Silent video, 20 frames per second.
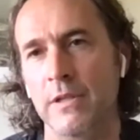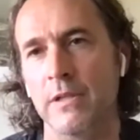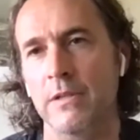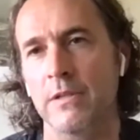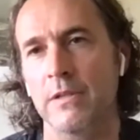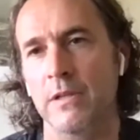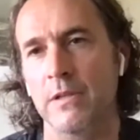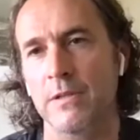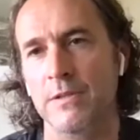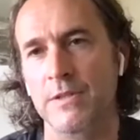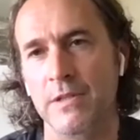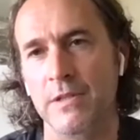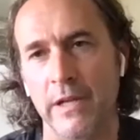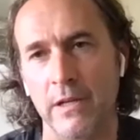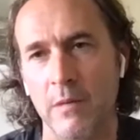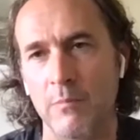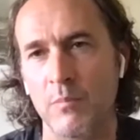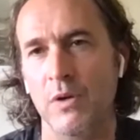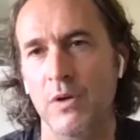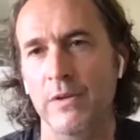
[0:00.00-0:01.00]
and
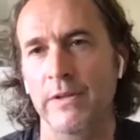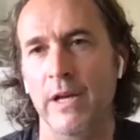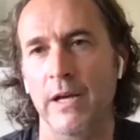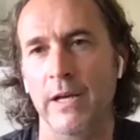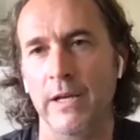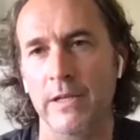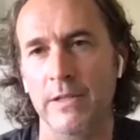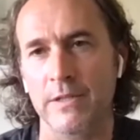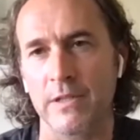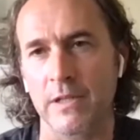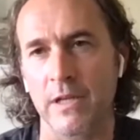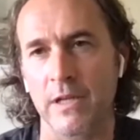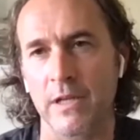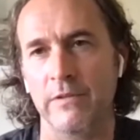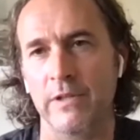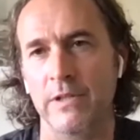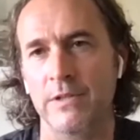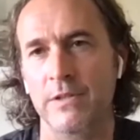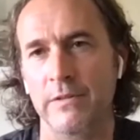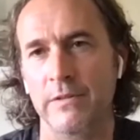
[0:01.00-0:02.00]
stayed up all night and
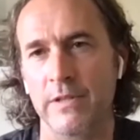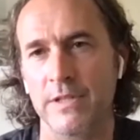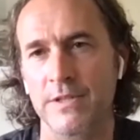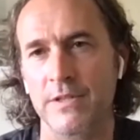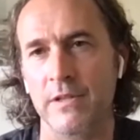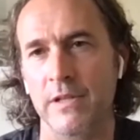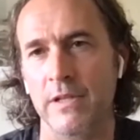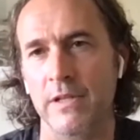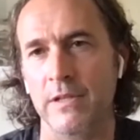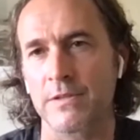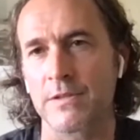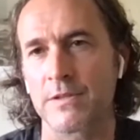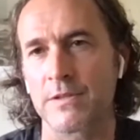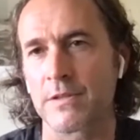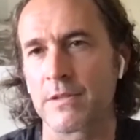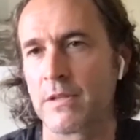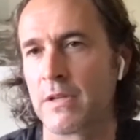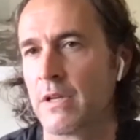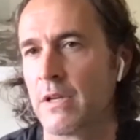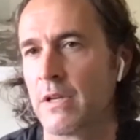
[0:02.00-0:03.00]
kind of entered these
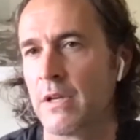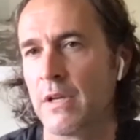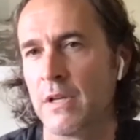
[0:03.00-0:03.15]
things,